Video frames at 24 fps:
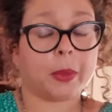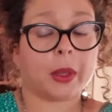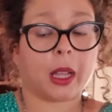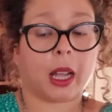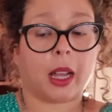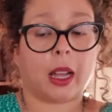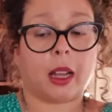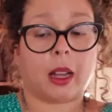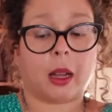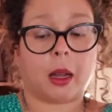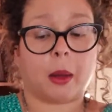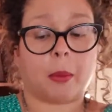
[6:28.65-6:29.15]

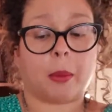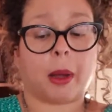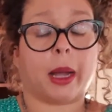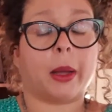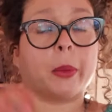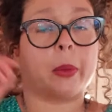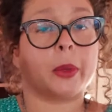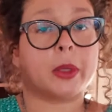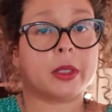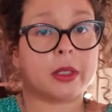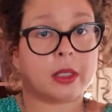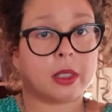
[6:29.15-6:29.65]
I
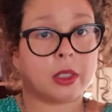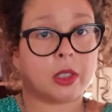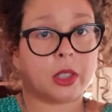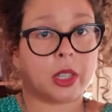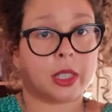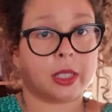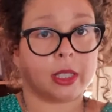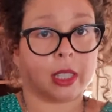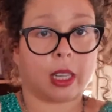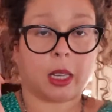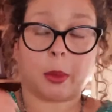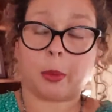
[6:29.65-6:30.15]
wouldn't
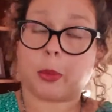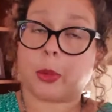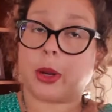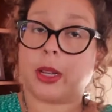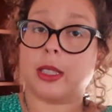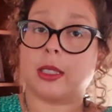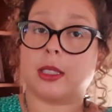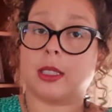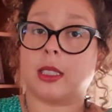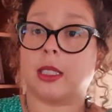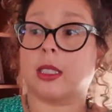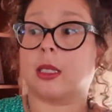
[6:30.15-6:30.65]
suggest any
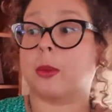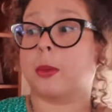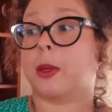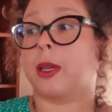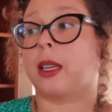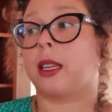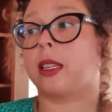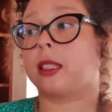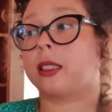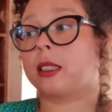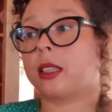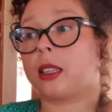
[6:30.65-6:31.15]
bracelets,
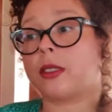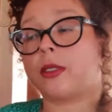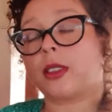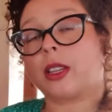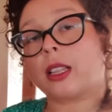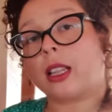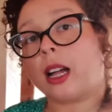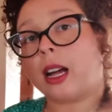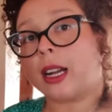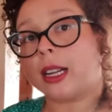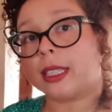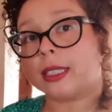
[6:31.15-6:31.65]
because if the
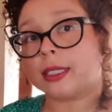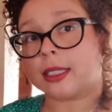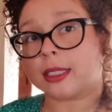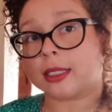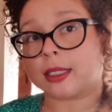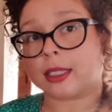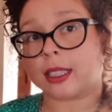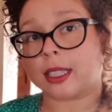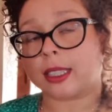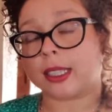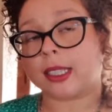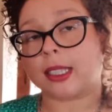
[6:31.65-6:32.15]
client is
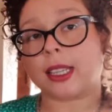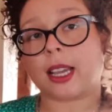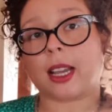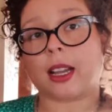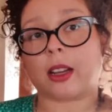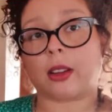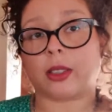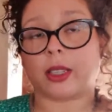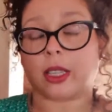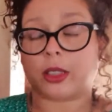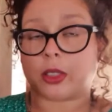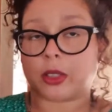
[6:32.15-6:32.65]
laying
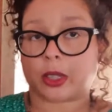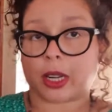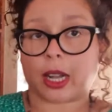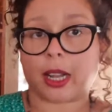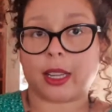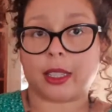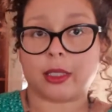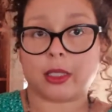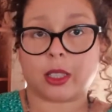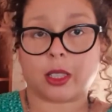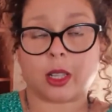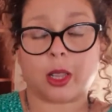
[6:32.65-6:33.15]
down and their
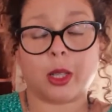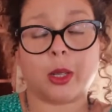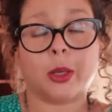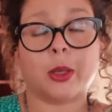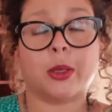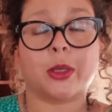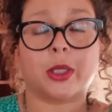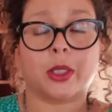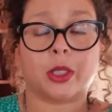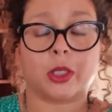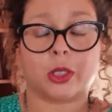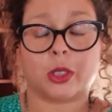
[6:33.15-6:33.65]
eyes are
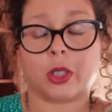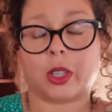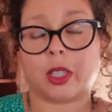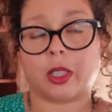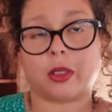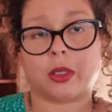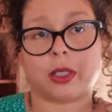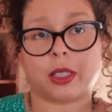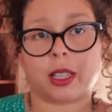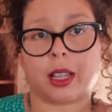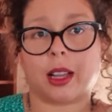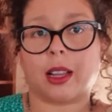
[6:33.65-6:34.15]
closed and they're trying to
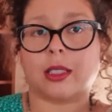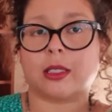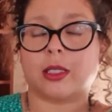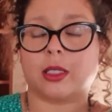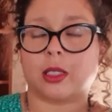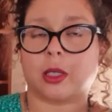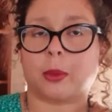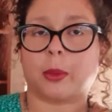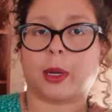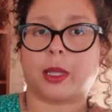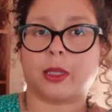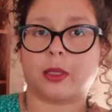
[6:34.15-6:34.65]
relax and
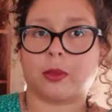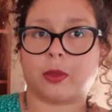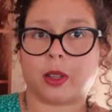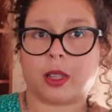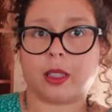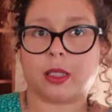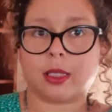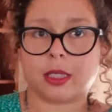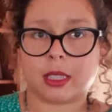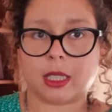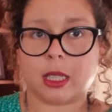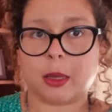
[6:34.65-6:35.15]
they're about to fall
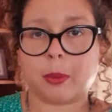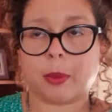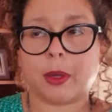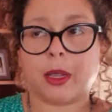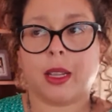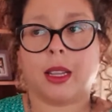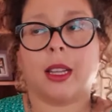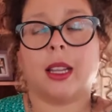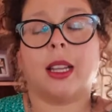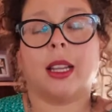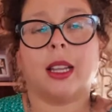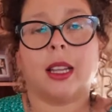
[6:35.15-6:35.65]
asleep,
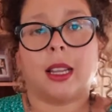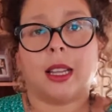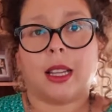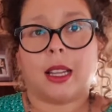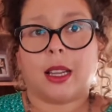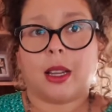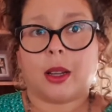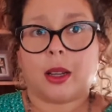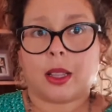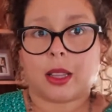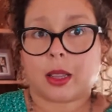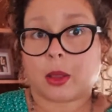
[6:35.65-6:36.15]

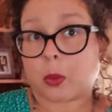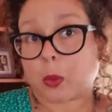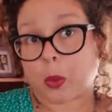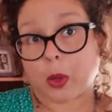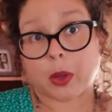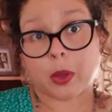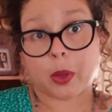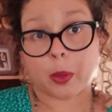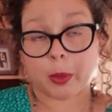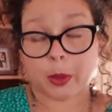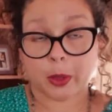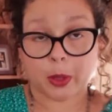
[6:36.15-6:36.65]
one
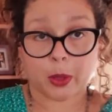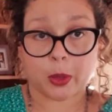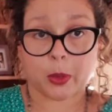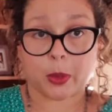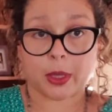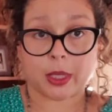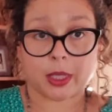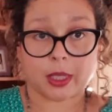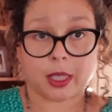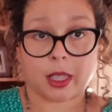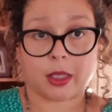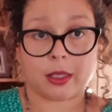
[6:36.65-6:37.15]
of the most
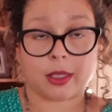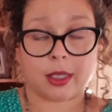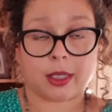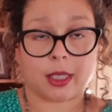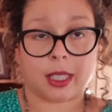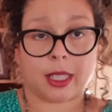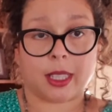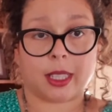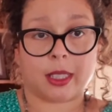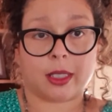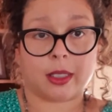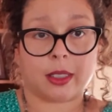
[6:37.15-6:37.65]
annoying sounds that they
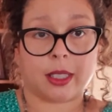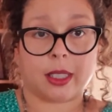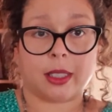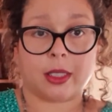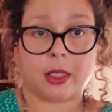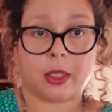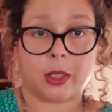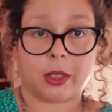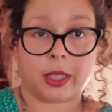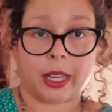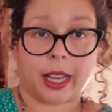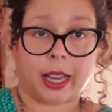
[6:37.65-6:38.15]
hear
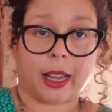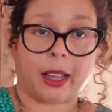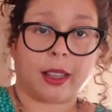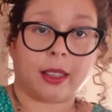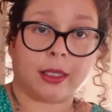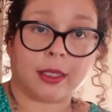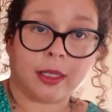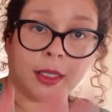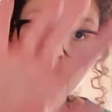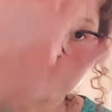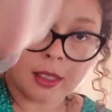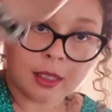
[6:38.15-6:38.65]
is your hand